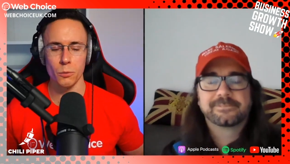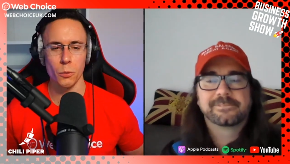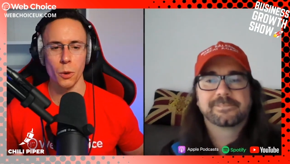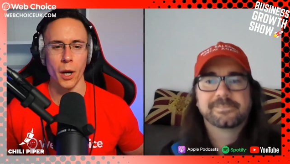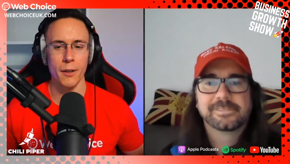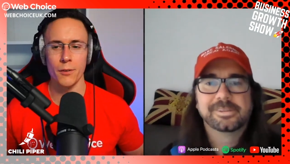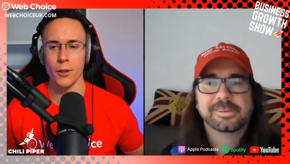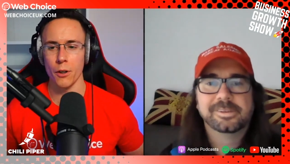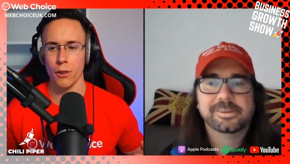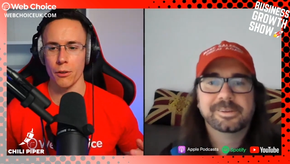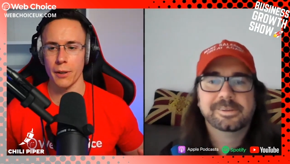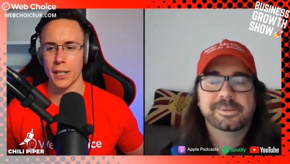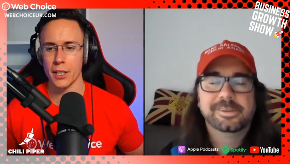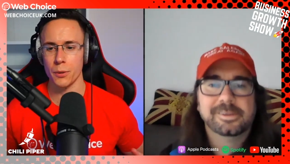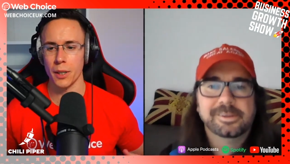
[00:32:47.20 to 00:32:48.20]
Speaker 1: why you've gone
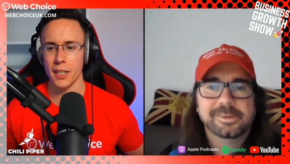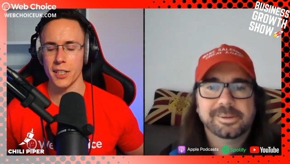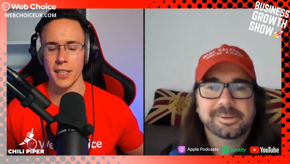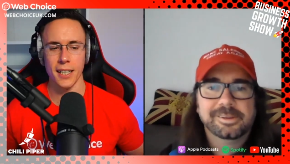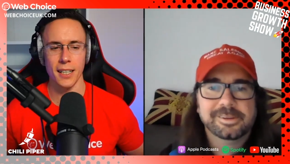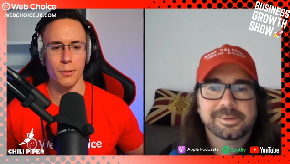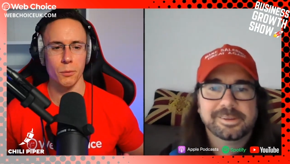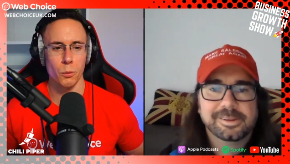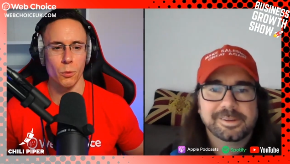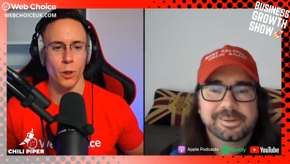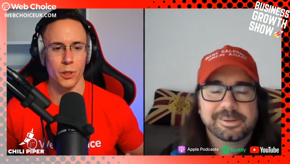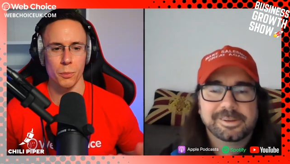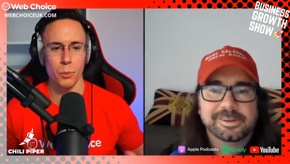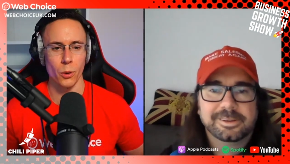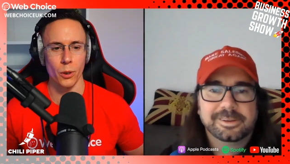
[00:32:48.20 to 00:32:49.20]
through XYZ and
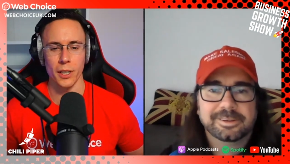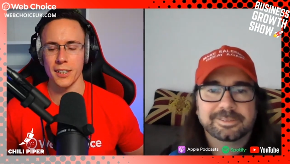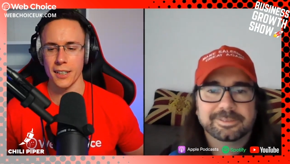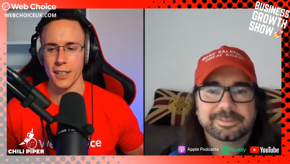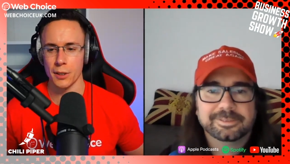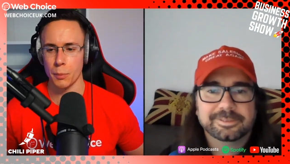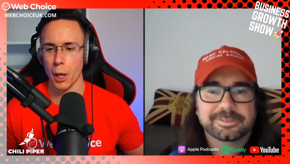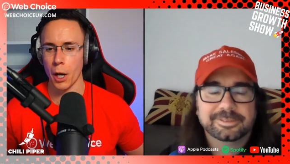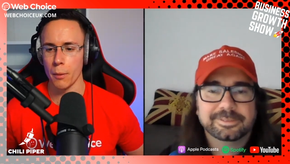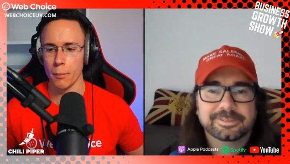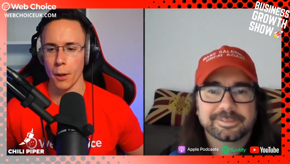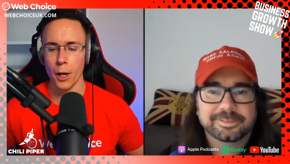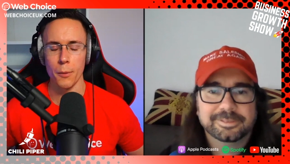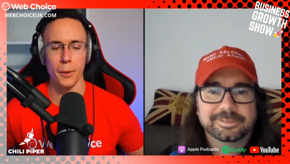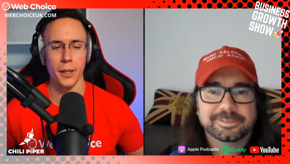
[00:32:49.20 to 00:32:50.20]
what's brought you to this po-
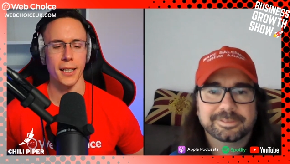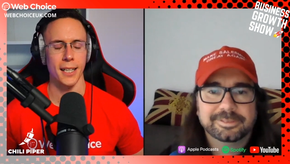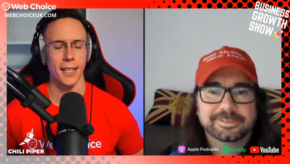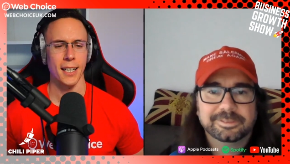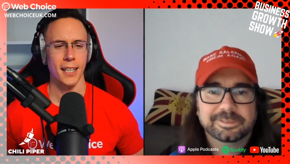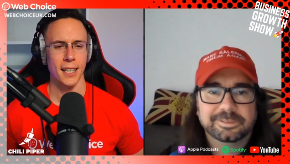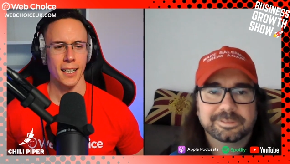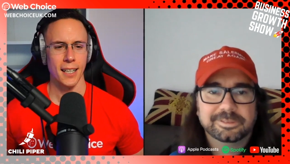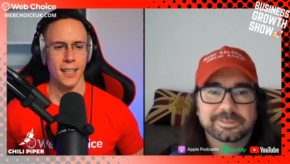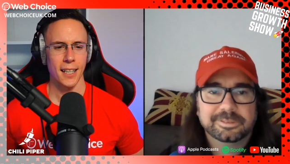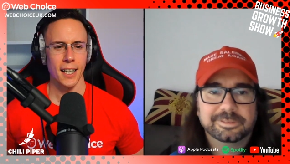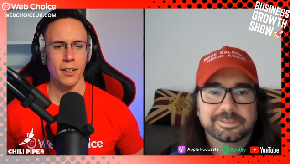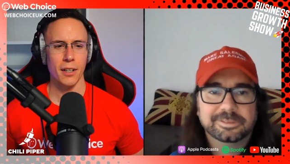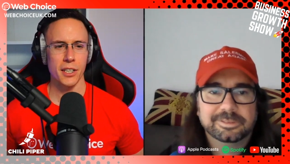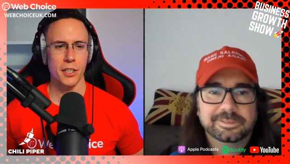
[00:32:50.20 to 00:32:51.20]
moment?
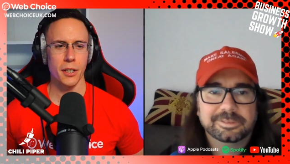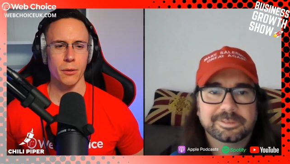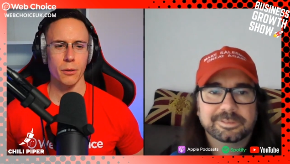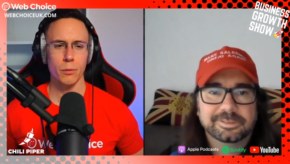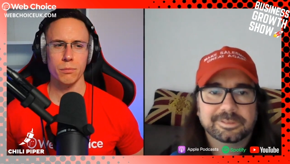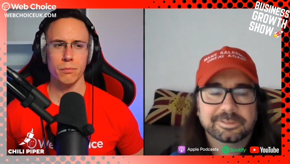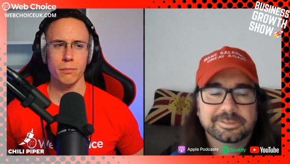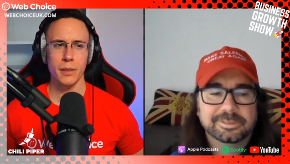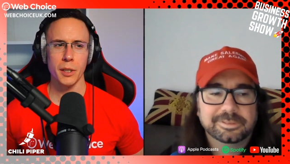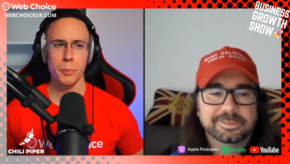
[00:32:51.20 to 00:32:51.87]
And they're actually thinking, well, this